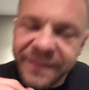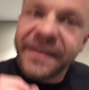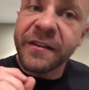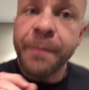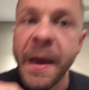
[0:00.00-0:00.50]

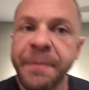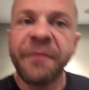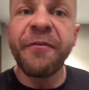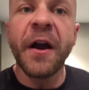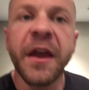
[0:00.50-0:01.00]
This might be
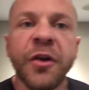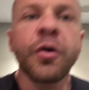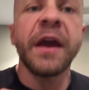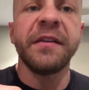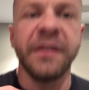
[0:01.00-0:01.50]
fucking
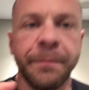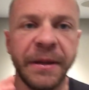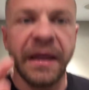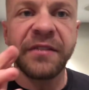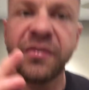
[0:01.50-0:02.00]
crazy,
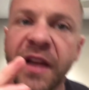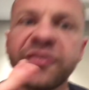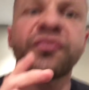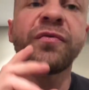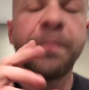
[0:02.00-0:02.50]
but let's,
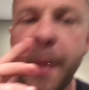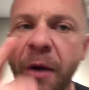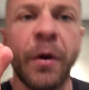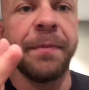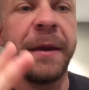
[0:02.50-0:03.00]
let's
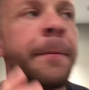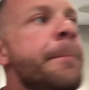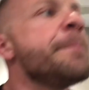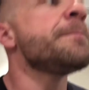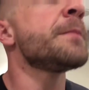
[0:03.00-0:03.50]
bear with me.
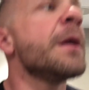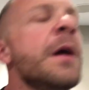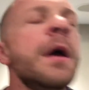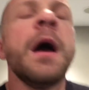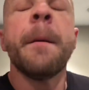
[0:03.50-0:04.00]

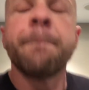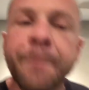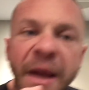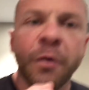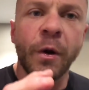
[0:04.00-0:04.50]

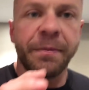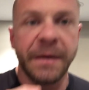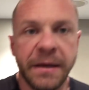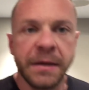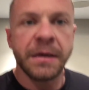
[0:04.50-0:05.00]
Bear with me.
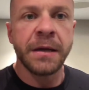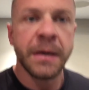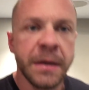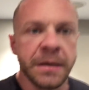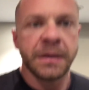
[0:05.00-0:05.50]

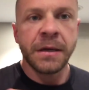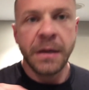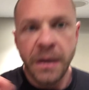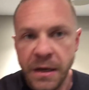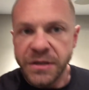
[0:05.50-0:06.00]

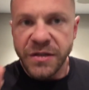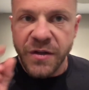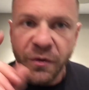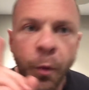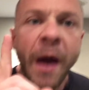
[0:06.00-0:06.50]
Just,
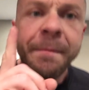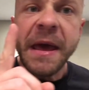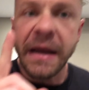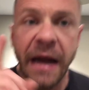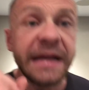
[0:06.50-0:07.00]
just one
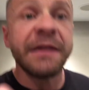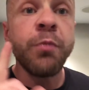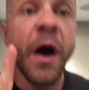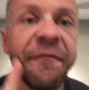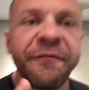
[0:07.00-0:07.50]
minute. I need
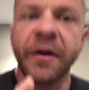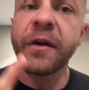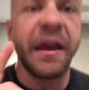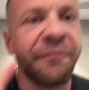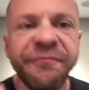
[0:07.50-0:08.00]
one.
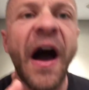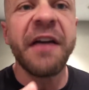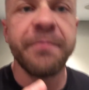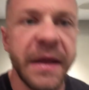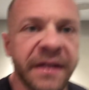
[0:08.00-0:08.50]
Okay.
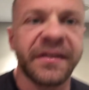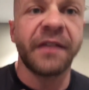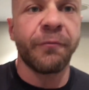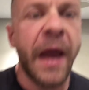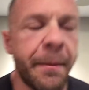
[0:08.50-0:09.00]
Five minutes. I
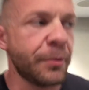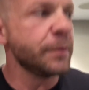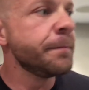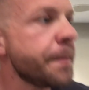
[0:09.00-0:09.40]
rambled.